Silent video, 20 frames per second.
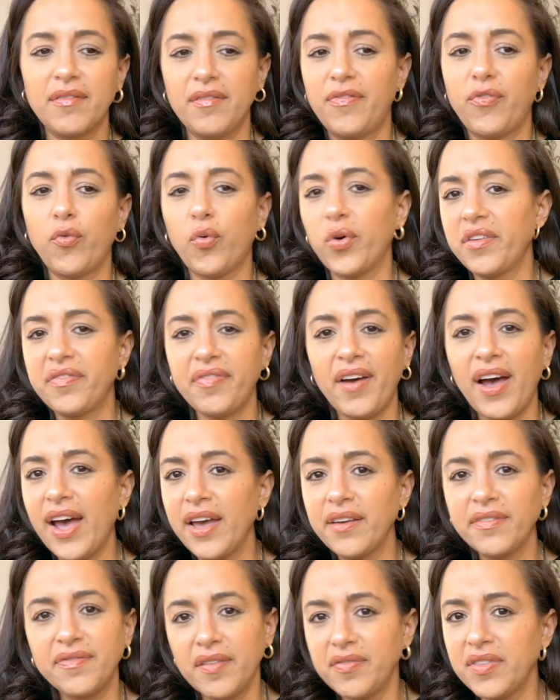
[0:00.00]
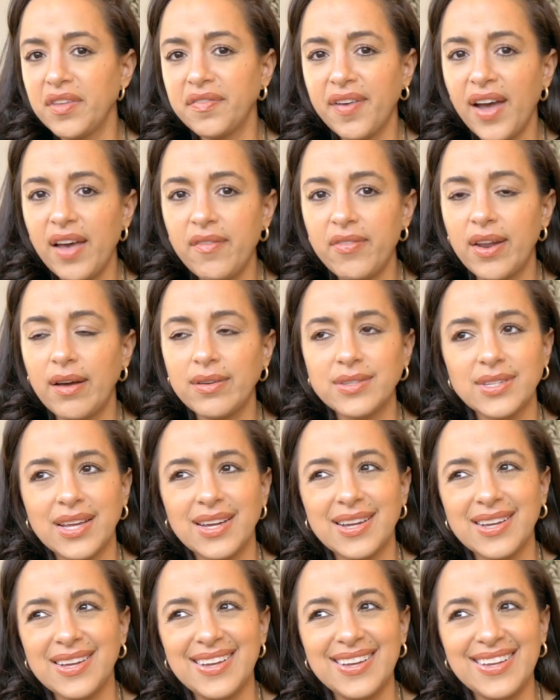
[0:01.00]
45, 55, and I was
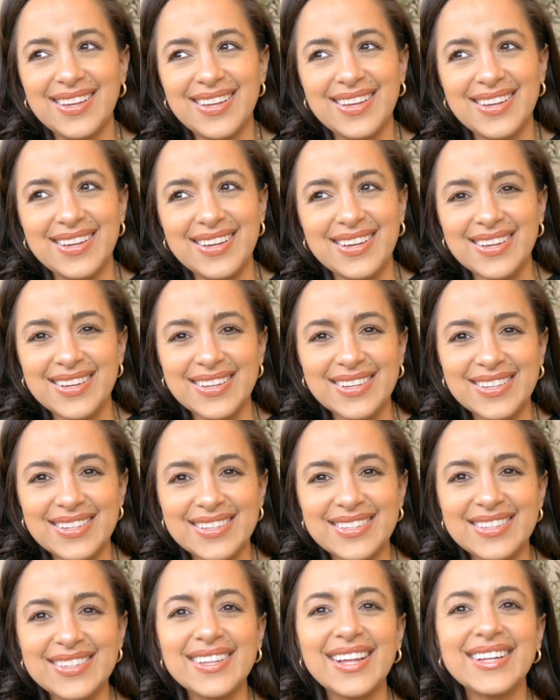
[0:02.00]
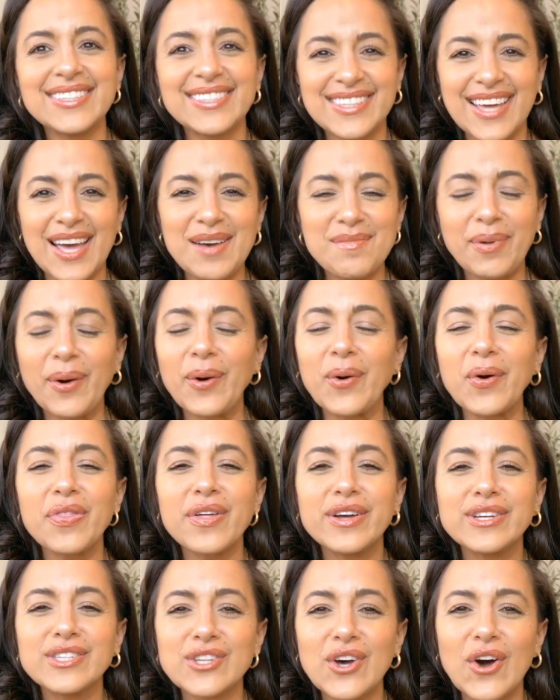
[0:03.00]
like, oh, let's get
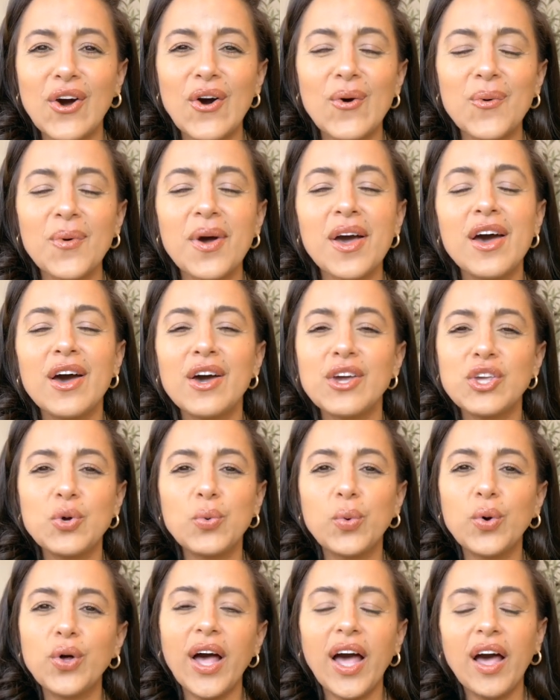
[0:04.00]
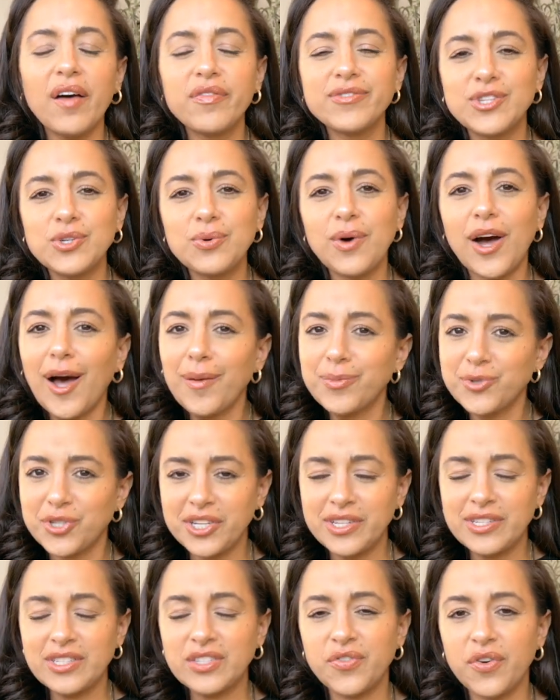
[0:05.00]
both. So you will have two
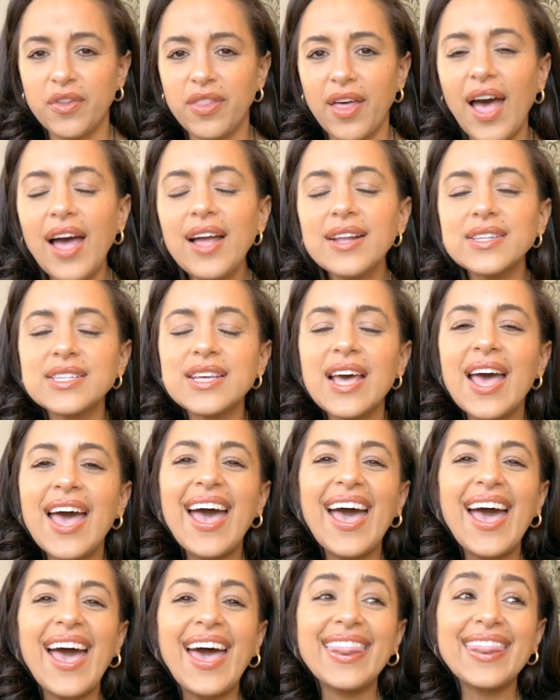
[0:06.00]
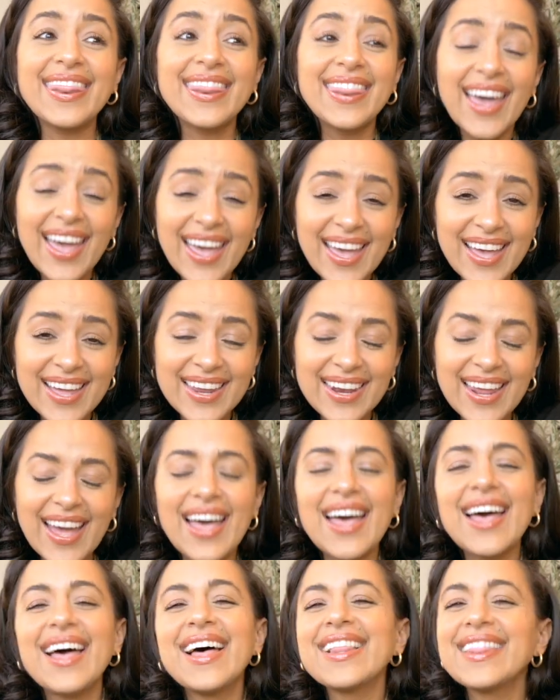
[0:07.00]
options for that. And then
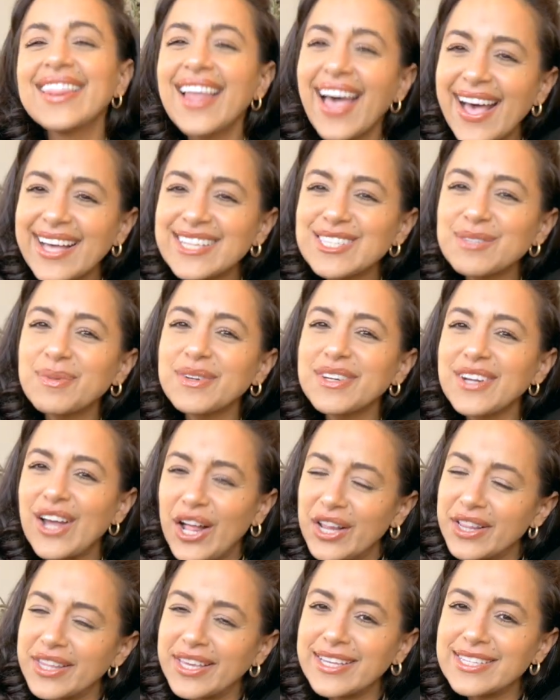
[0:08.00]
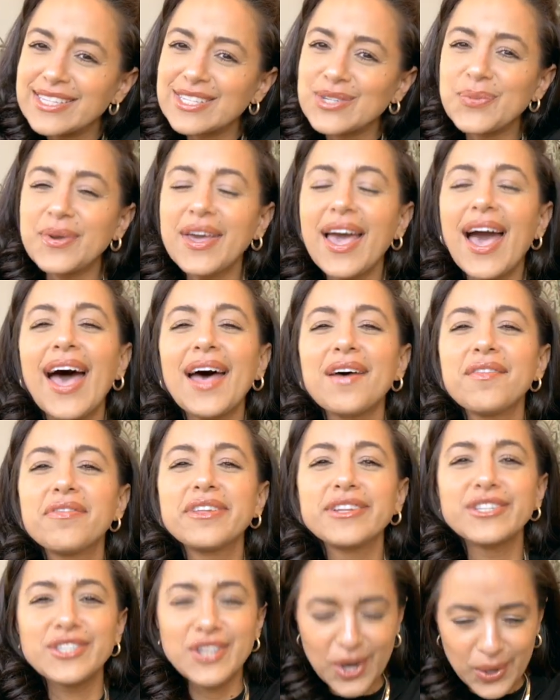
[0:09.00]
last but not least, we have
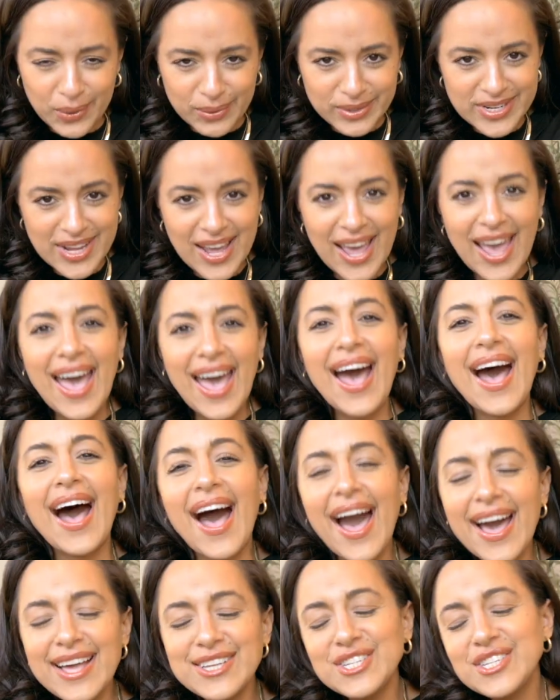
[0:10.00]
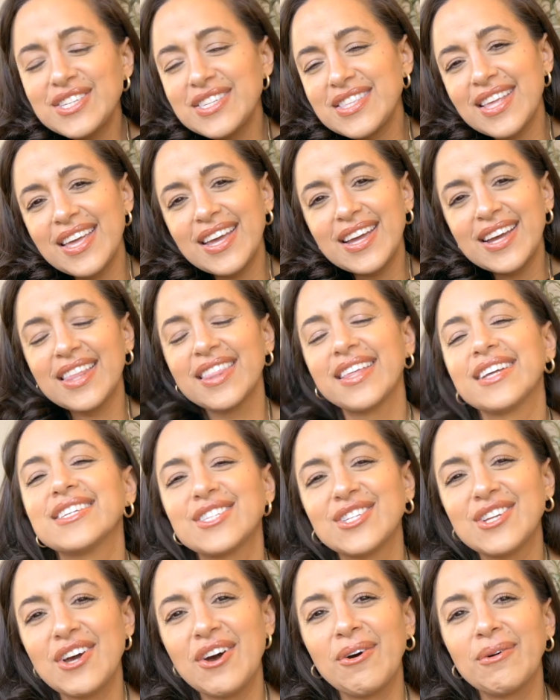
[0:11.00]
the tote. I just think
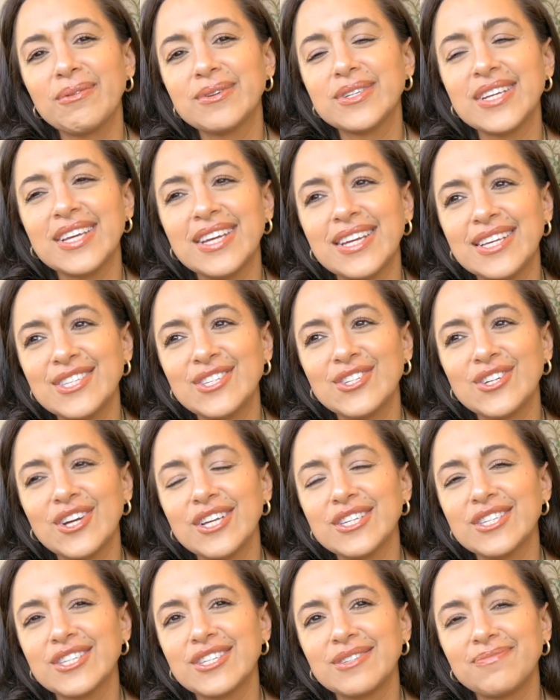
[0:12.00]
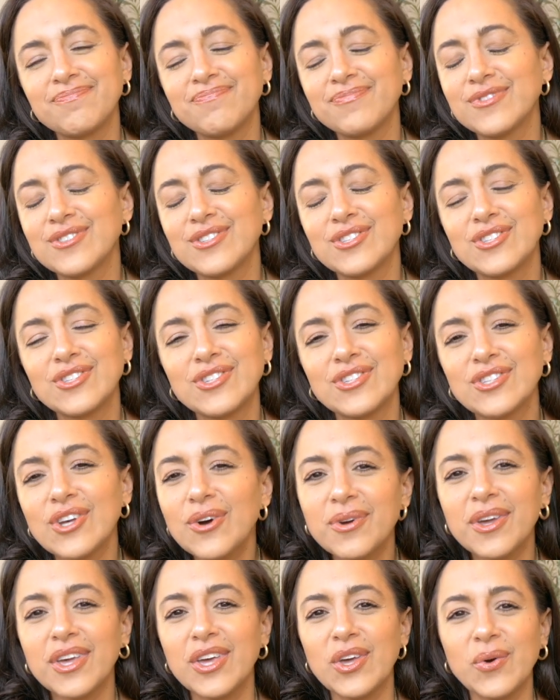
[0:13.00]
this tote is just
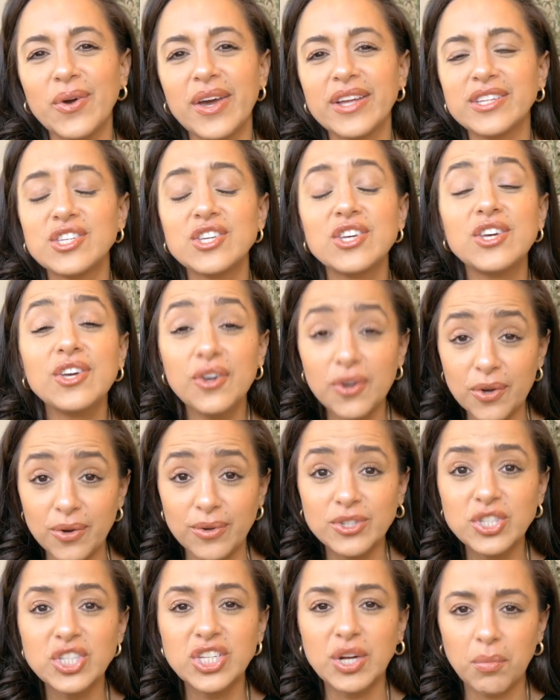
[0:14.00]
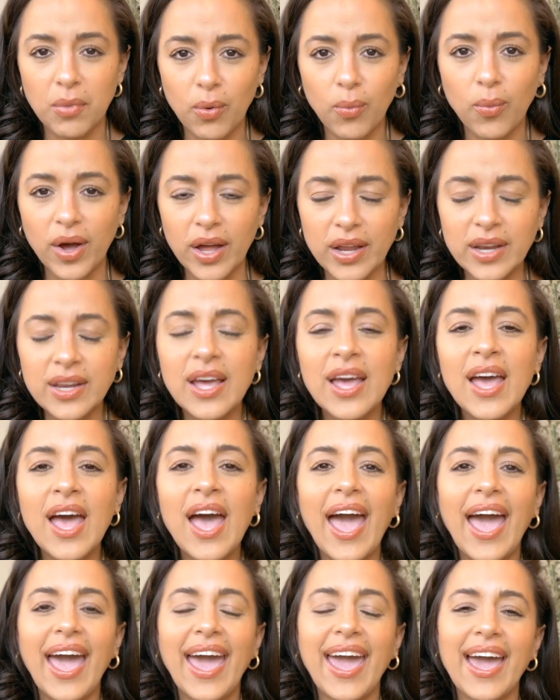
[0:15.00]
so cute. It's huge, number one.
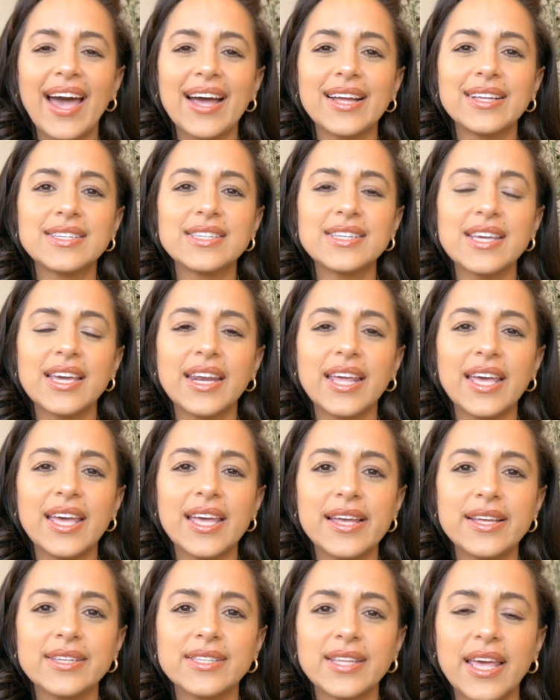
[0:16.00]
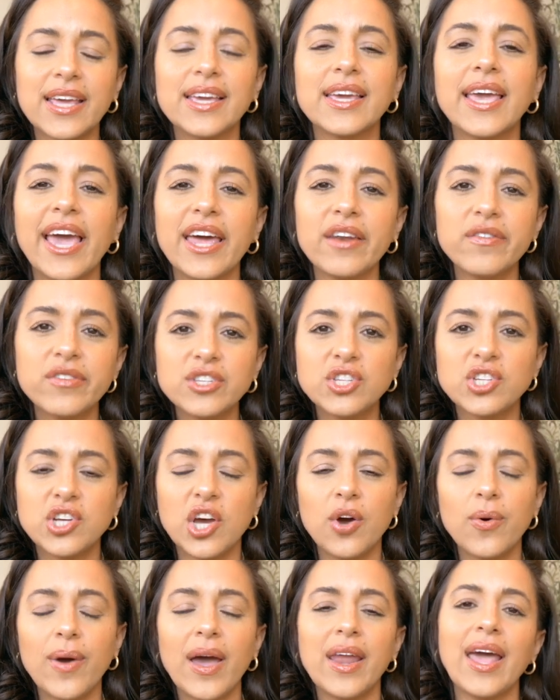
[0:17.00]
And it is a canvas
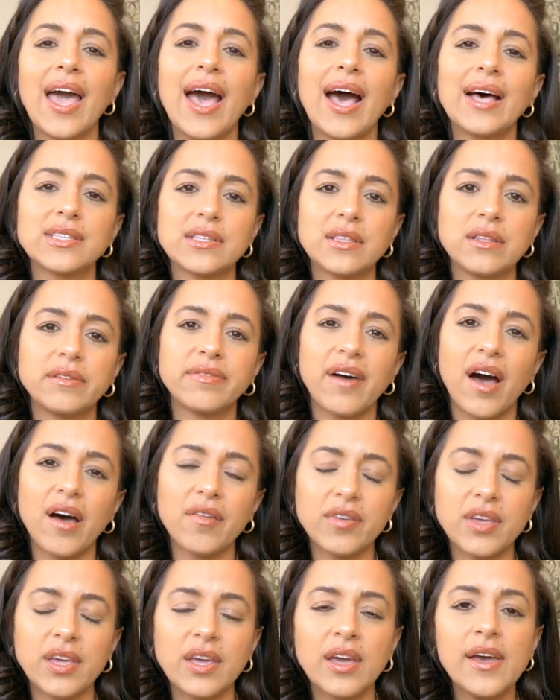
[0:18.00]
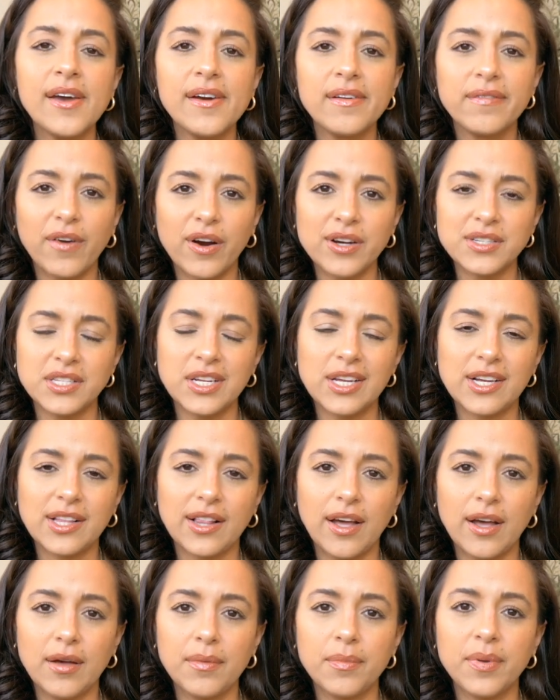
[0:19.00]
tote and it has the Levavi Varsity
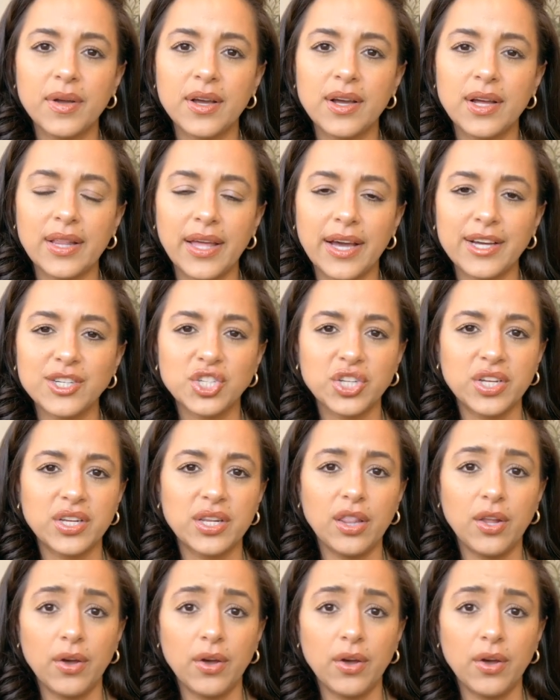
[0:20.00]
Club collection